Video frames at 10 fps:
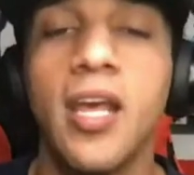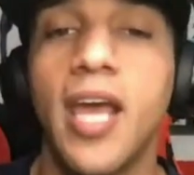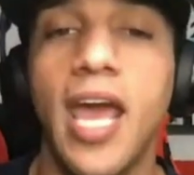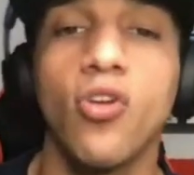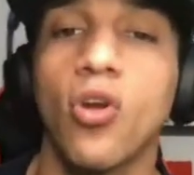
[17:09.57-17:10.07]

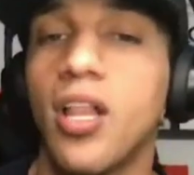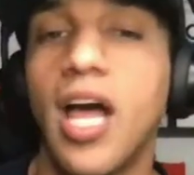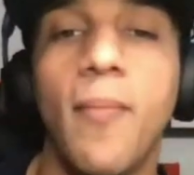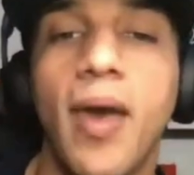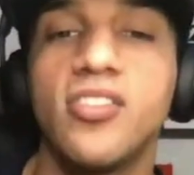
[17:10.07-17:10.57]
And your
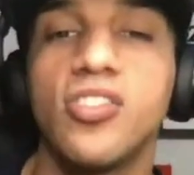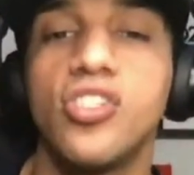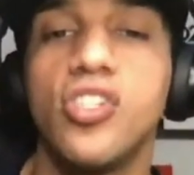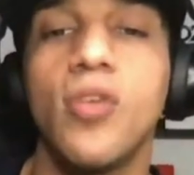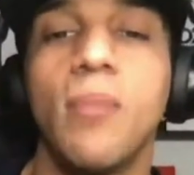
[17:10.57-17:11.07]
client messages
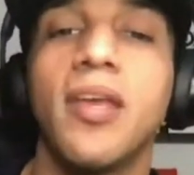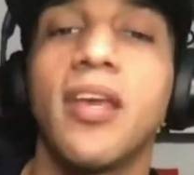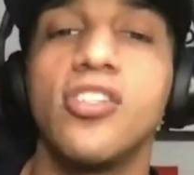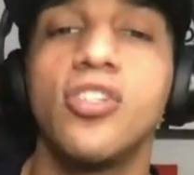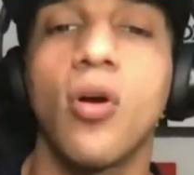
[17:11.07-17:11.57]
you, and
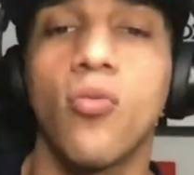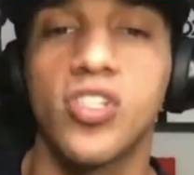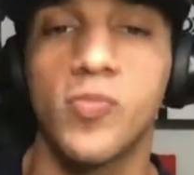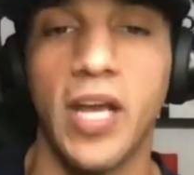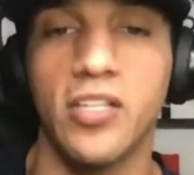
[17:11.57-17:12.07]
because you don't
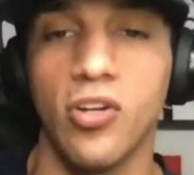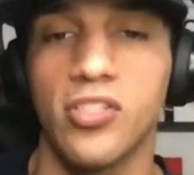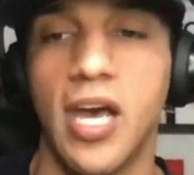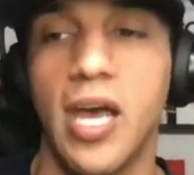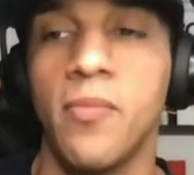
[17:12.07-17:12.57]
respect your
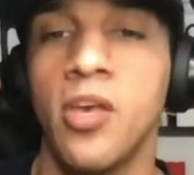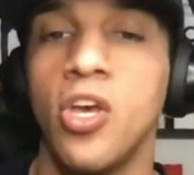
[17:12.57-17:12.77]
time,